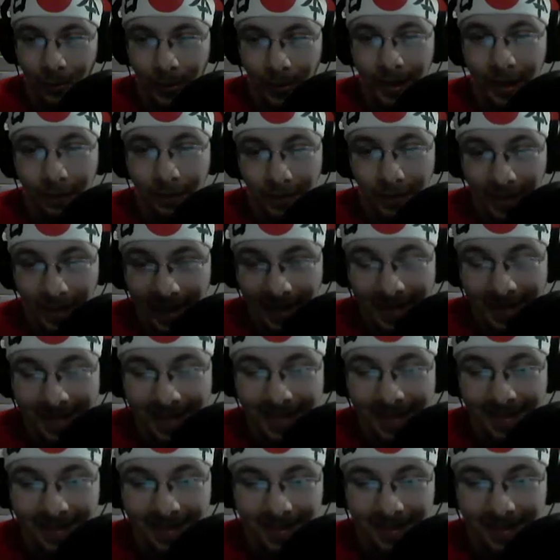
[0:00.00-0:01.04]
of
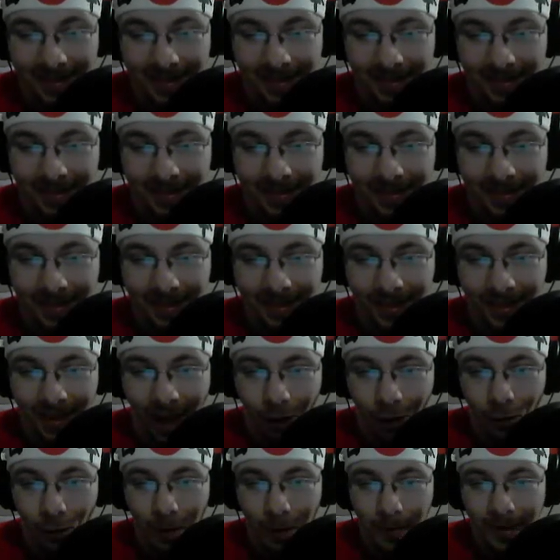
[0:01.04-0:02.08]
these?
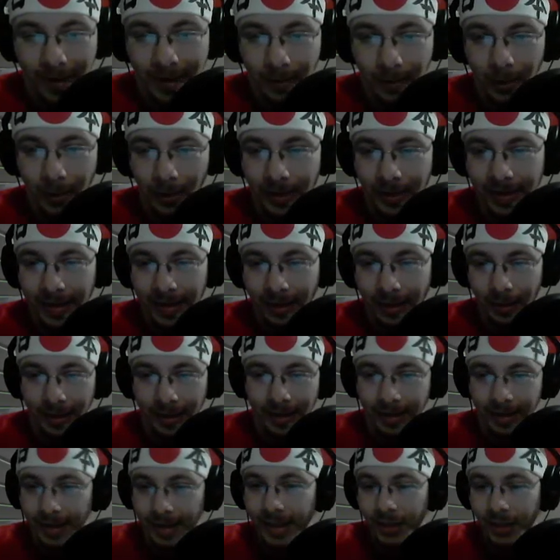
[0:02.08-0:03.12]
How am I supposed to deal with
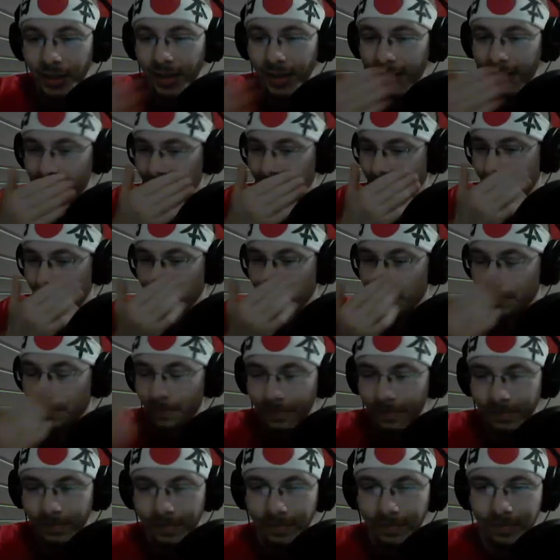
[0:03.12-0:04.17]
it? These just gonna
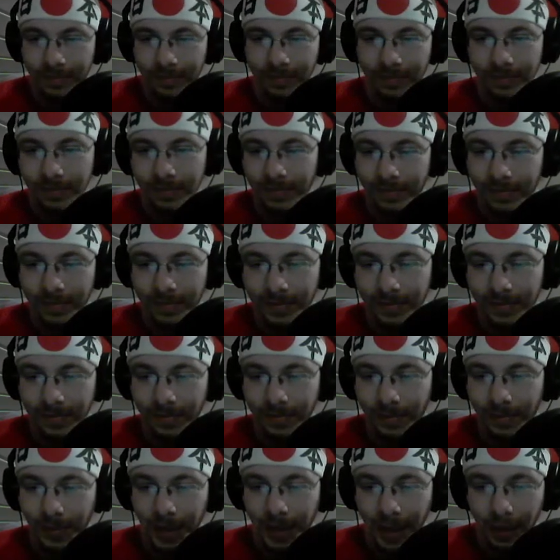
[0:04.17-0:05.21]

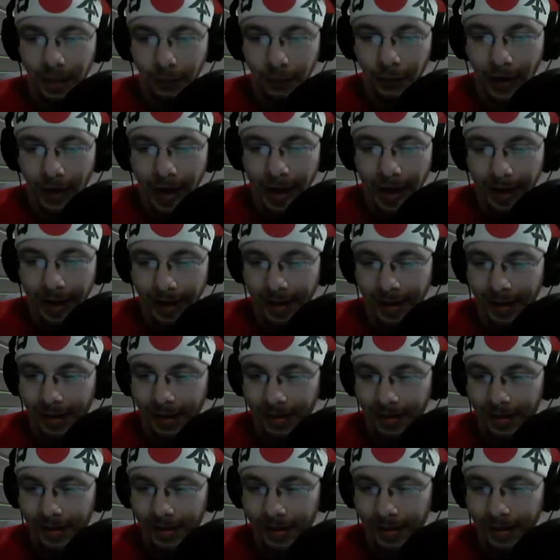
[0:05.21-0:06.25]
nullify
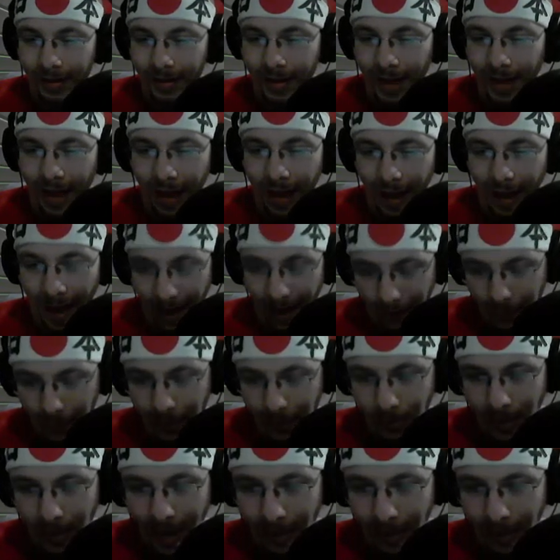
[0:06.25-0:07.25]
every